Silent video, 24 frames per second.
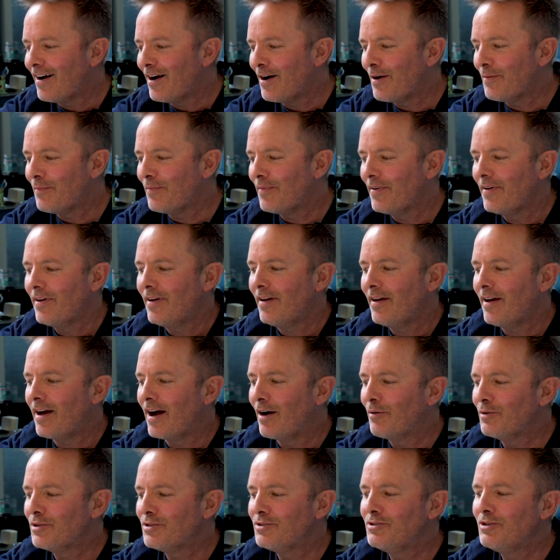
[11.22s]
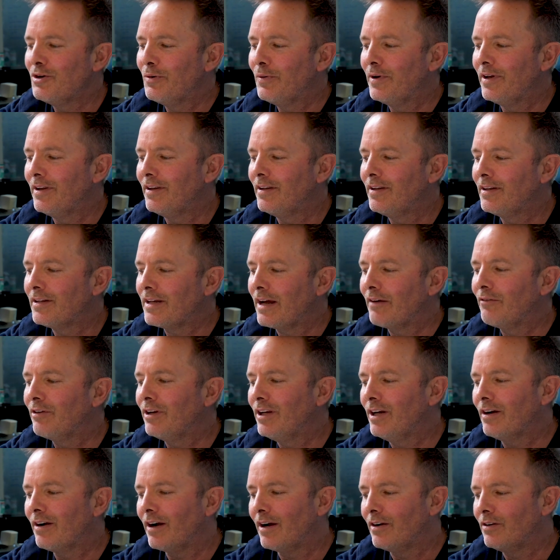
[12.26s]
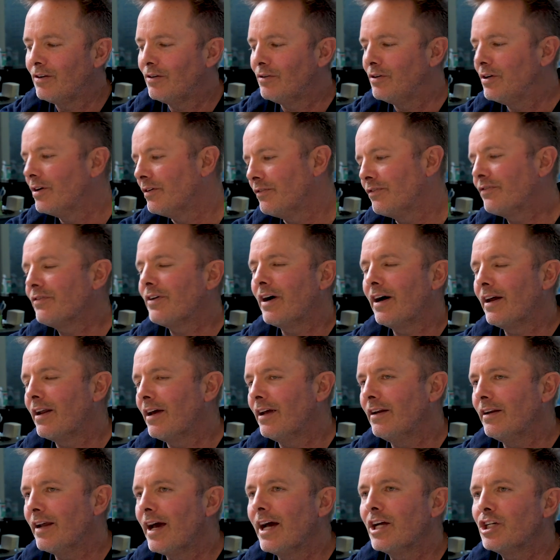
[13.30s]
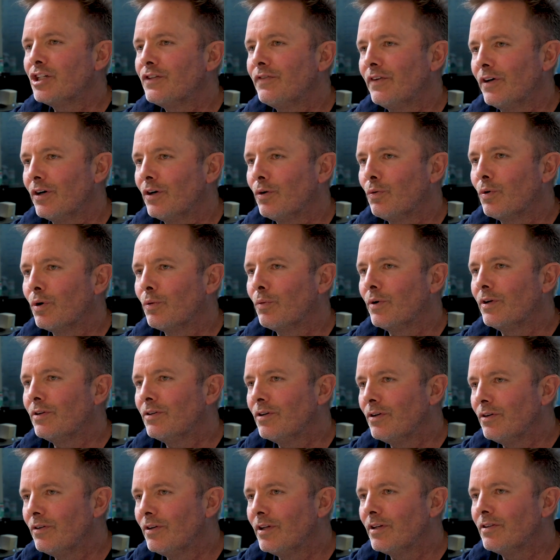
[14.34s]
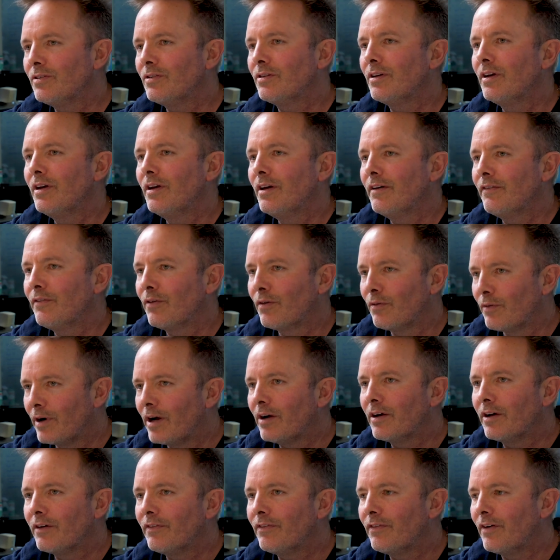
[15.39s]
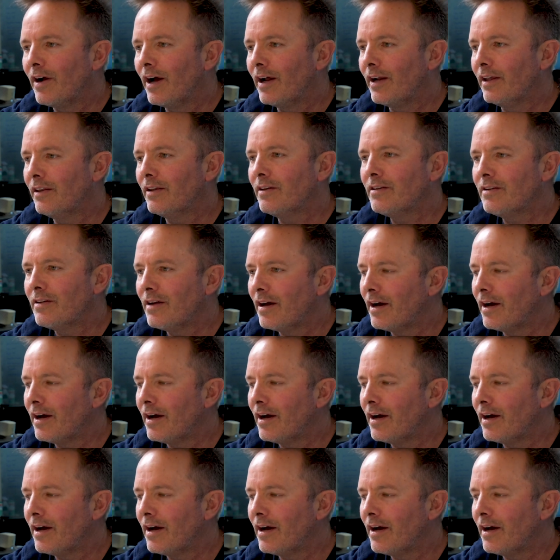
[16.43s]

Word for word: Um, I was doing the, every year I do Good Friday Nashville, where we do this for around Good Friday this